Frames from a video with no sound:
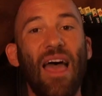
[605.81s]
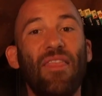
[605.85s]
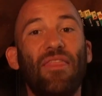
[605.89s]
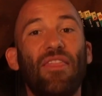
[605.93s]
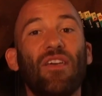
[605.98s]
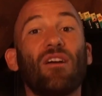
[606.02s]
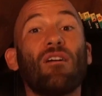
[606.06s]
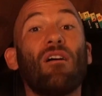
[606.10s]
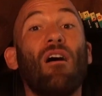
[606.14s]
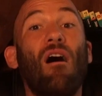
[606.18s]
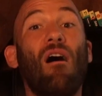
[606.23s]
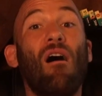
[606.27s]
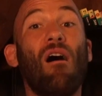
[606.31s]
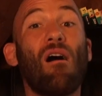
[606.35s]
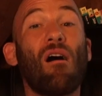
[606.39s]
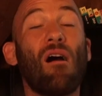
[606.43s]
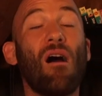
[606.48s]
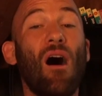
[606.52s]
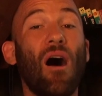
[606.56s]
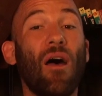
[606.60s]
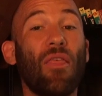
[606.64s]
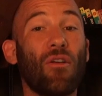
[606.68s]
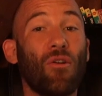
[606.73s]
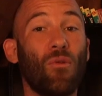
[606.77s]
There
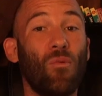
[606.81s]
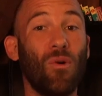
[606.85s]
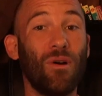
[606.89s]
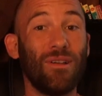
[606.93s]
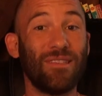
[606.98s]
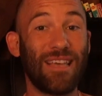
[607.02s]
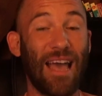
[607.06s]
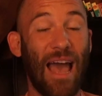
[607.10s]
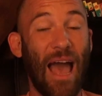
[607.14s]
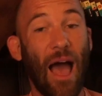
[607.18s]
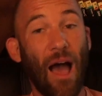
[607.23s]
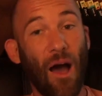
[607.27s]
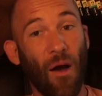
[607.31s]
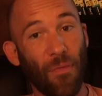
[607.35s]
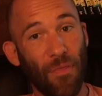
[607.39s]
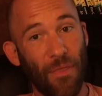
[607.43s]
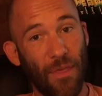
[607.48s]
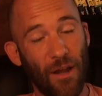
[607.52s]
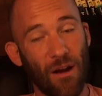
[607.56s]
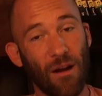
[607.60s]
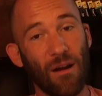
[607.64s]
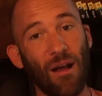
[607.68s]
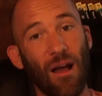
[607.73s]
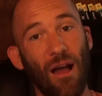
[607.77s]
are other ones out
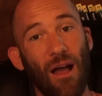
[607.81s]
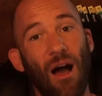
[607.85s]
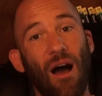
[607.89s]
there.